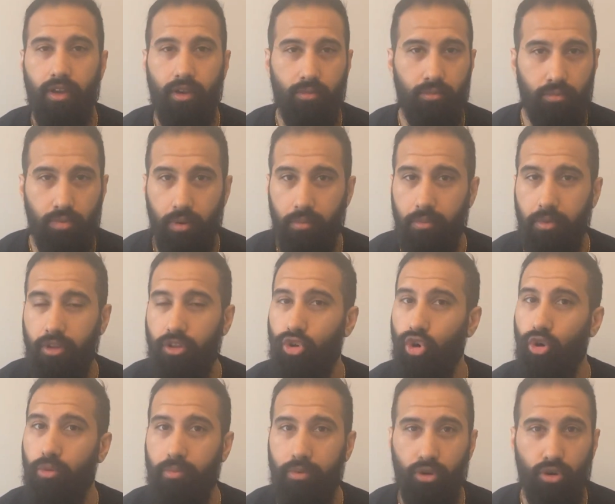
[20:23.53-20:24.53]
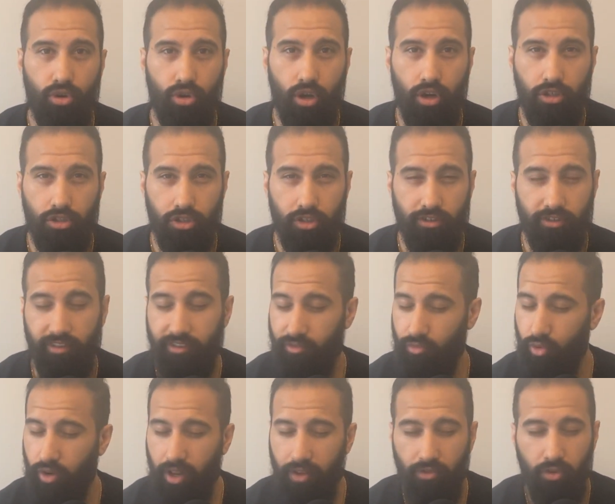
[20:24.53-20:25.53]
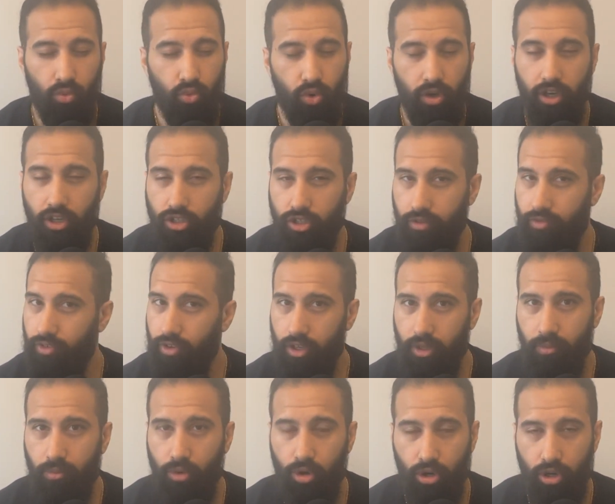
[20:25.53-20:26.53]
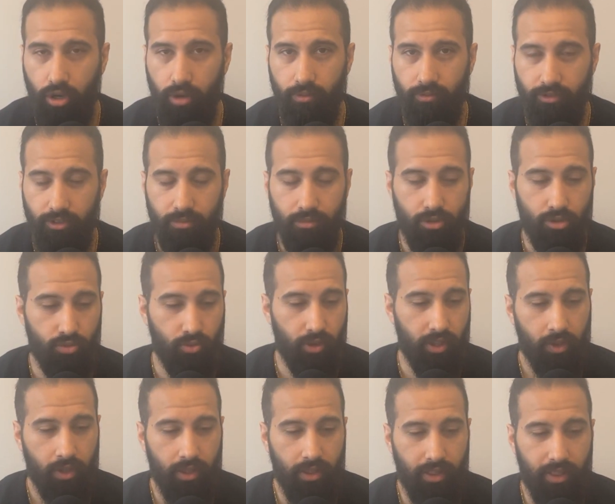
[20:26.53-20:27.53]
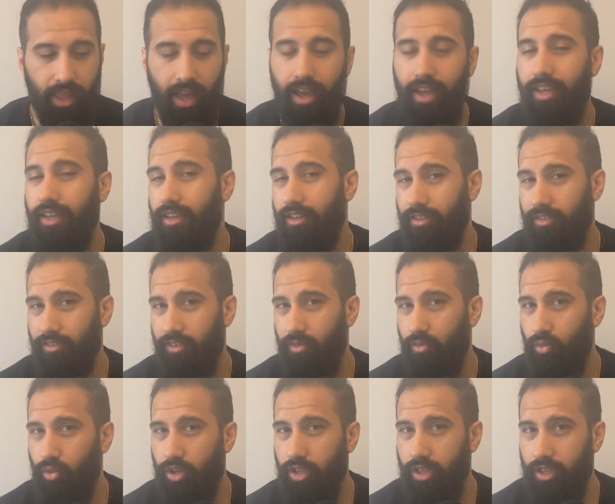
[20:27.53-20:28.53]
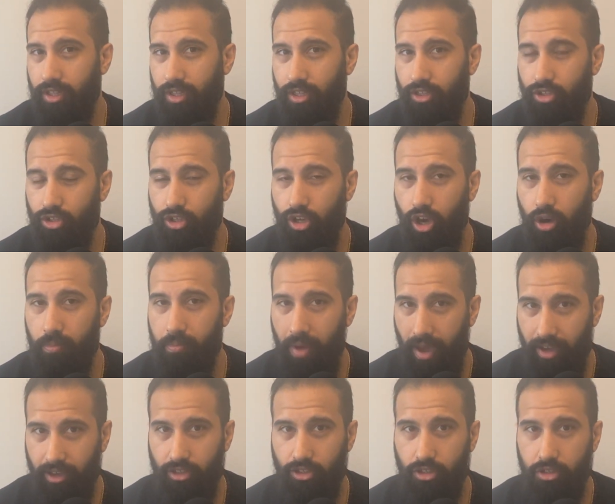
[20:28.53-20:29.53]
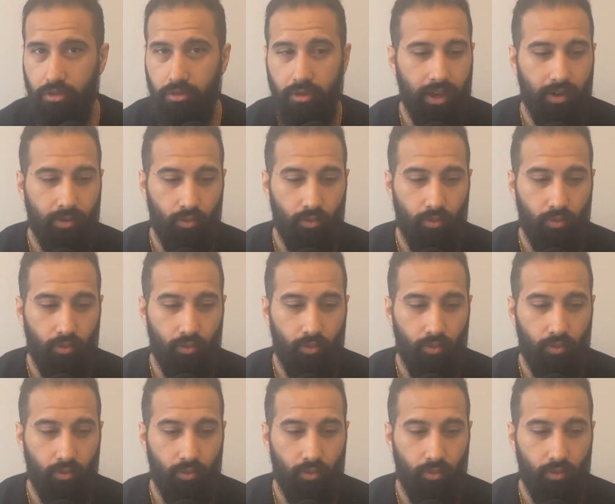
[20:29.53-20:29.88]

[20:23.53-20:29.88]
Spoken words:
Brahman or pure consciousness, whatever word you feel more comfortable with, that is what you need to go back to.